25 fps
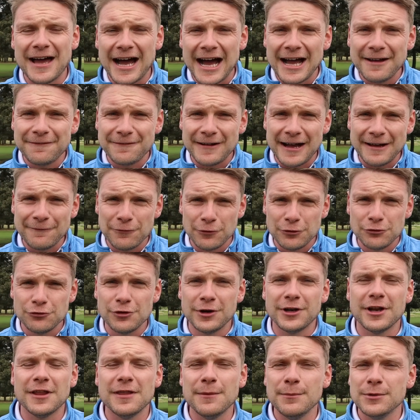the
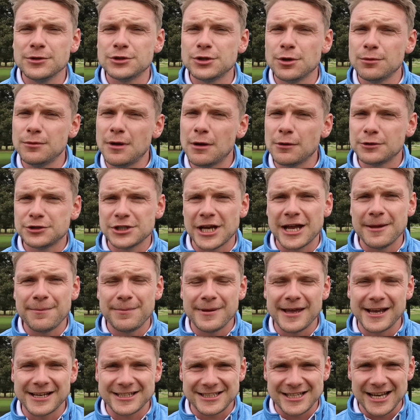i500 and the Mizuno
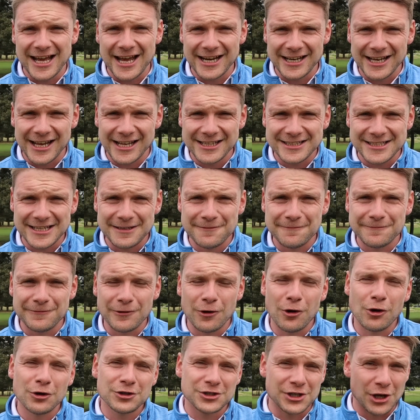JPX 919
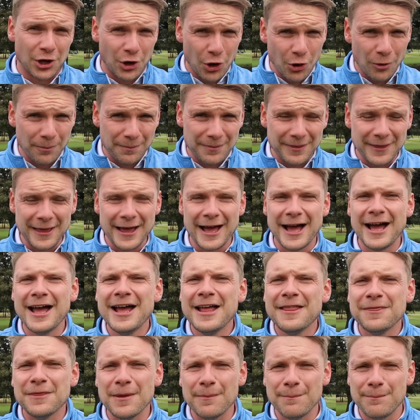Forged are up there.
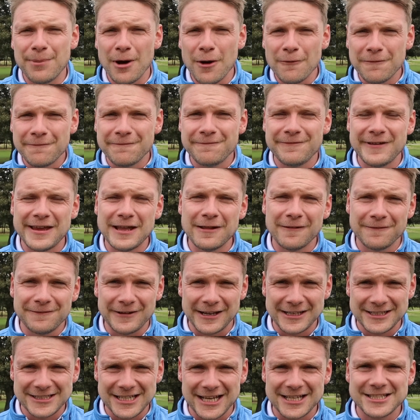They both feel
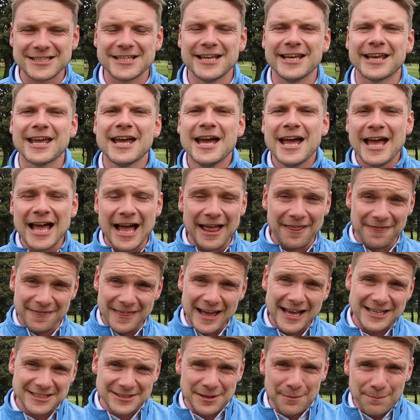fantastic, and
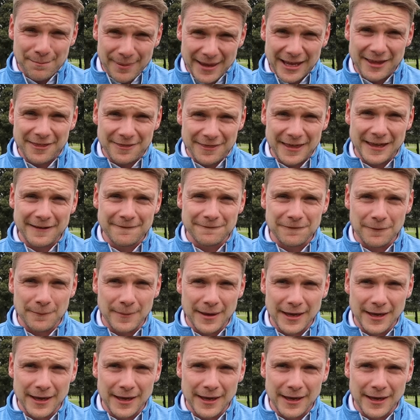that's the big thing for